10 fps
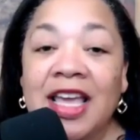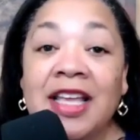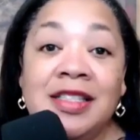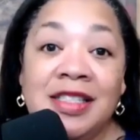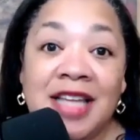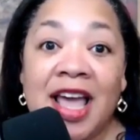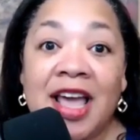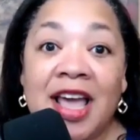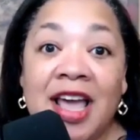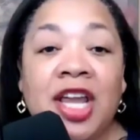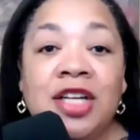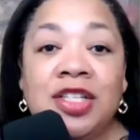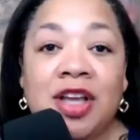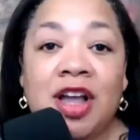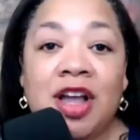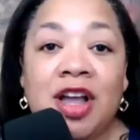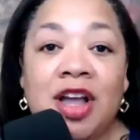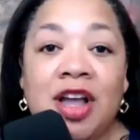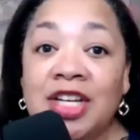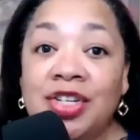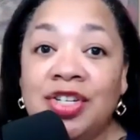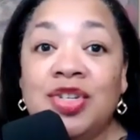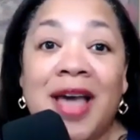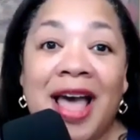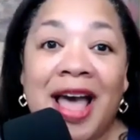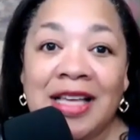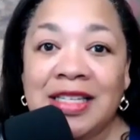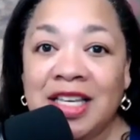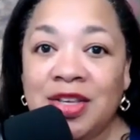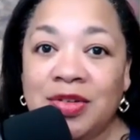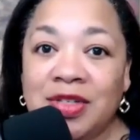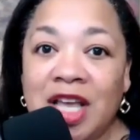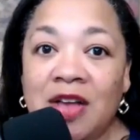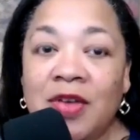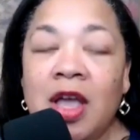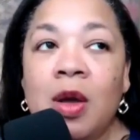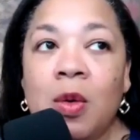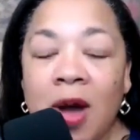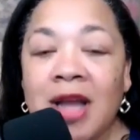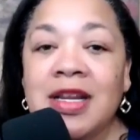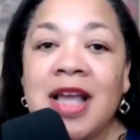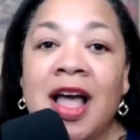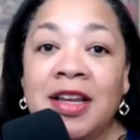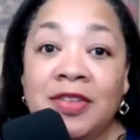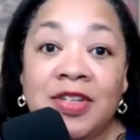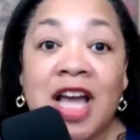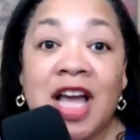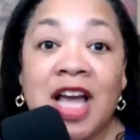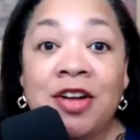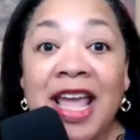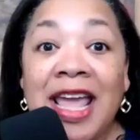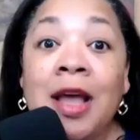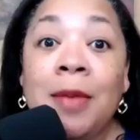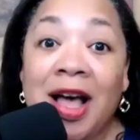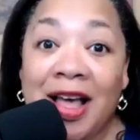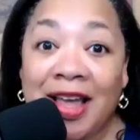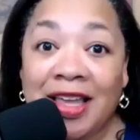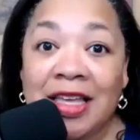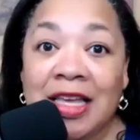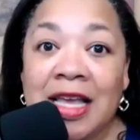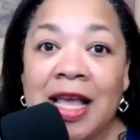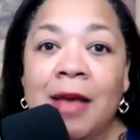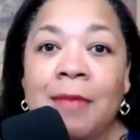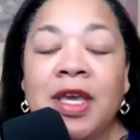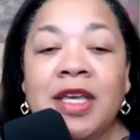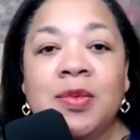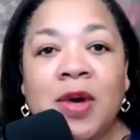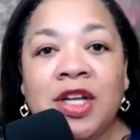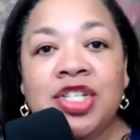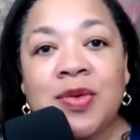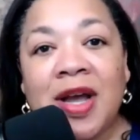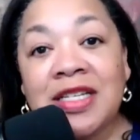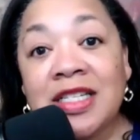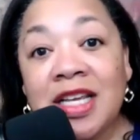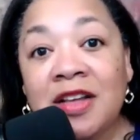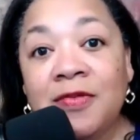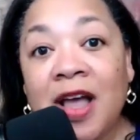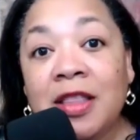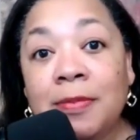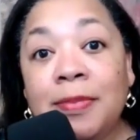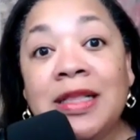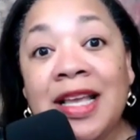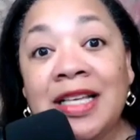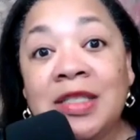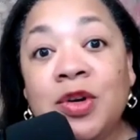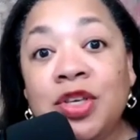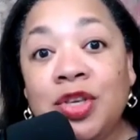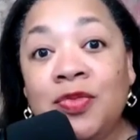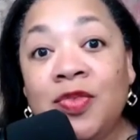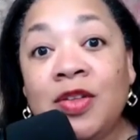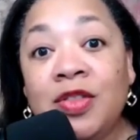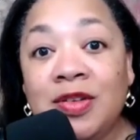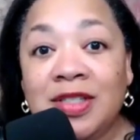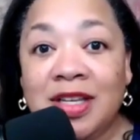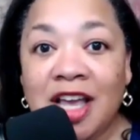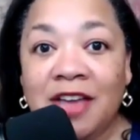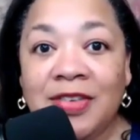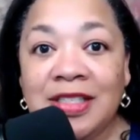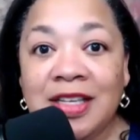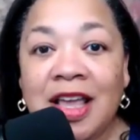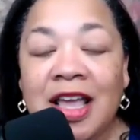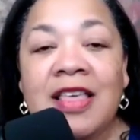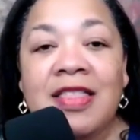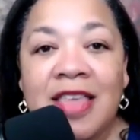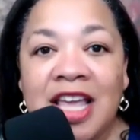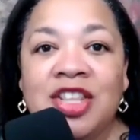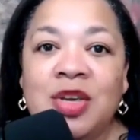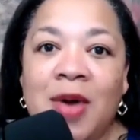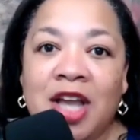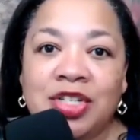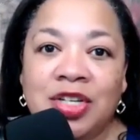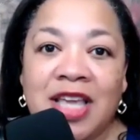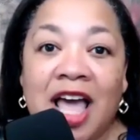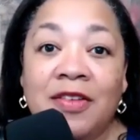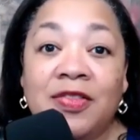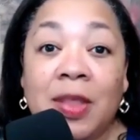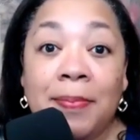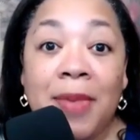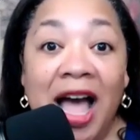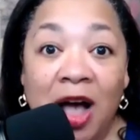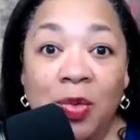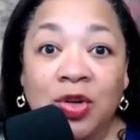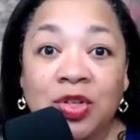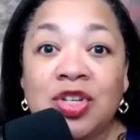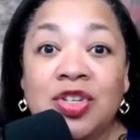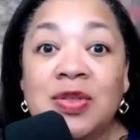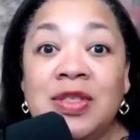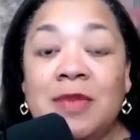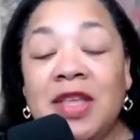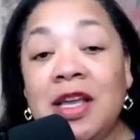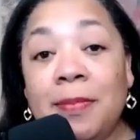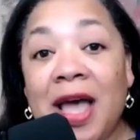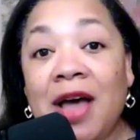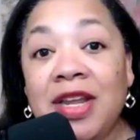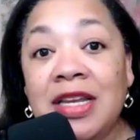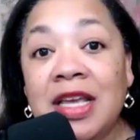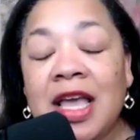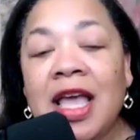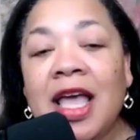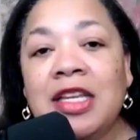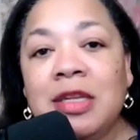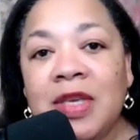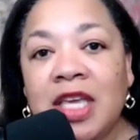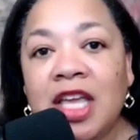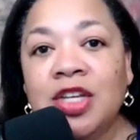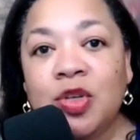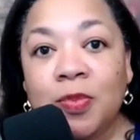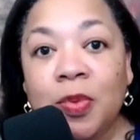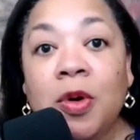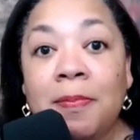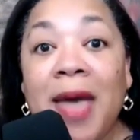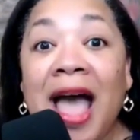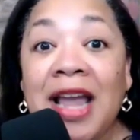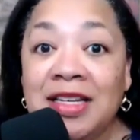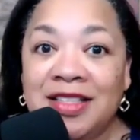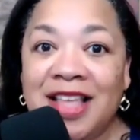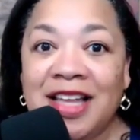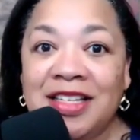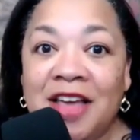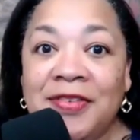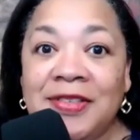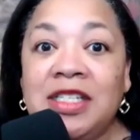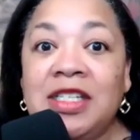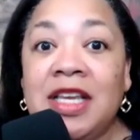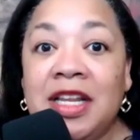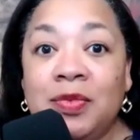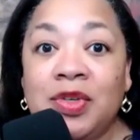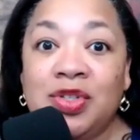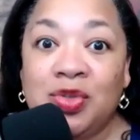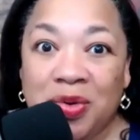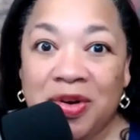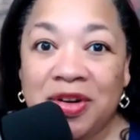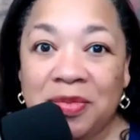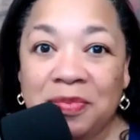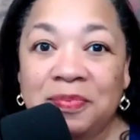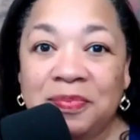Instead, change the conversation to asking yourself, what kind of tired am I? Because once you identify the place where you feel there's a deficit, then you actually have the power to do something about it and to begin to pour back into that deficit to get it restored.